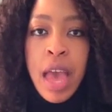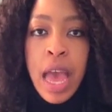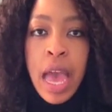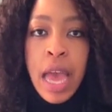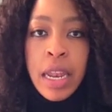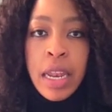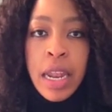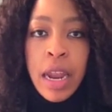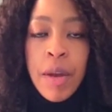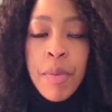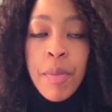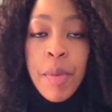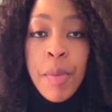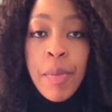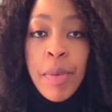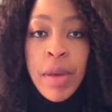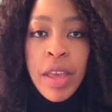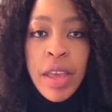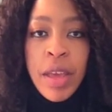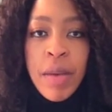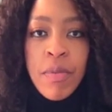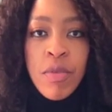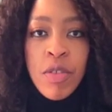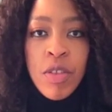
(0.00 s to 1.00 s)
And I remember
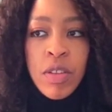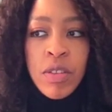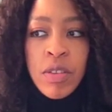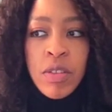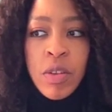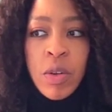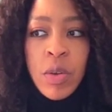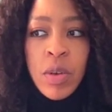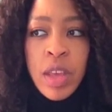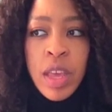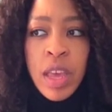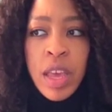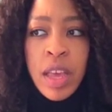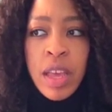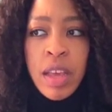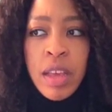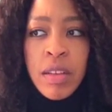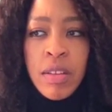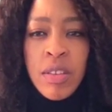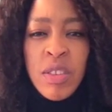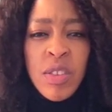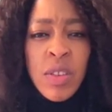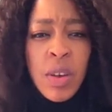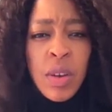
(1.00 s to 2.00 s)
him just
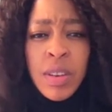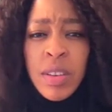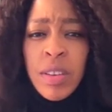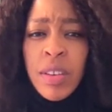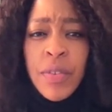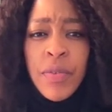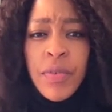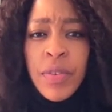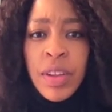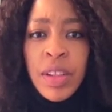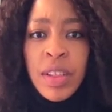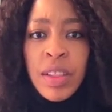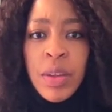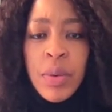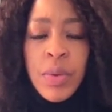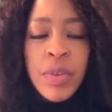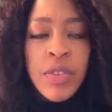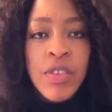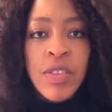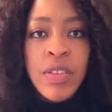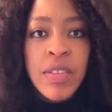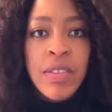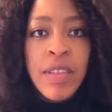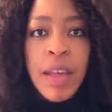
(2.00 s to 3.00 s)
looking so different. There
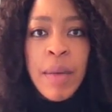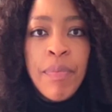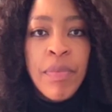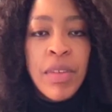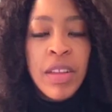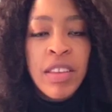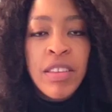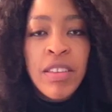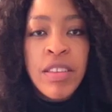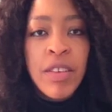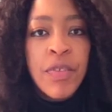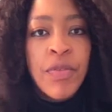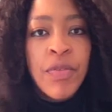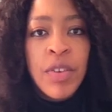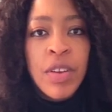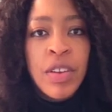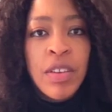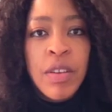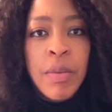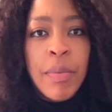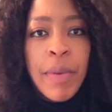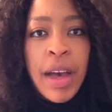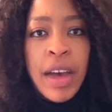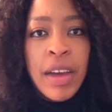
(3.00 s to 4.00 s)
was just something
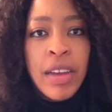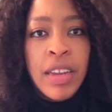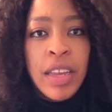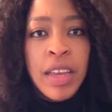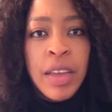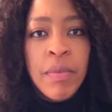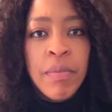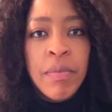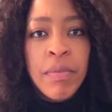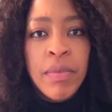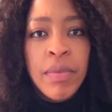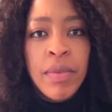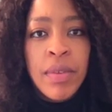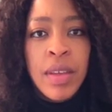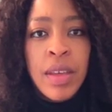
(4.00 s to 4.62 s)
different about him.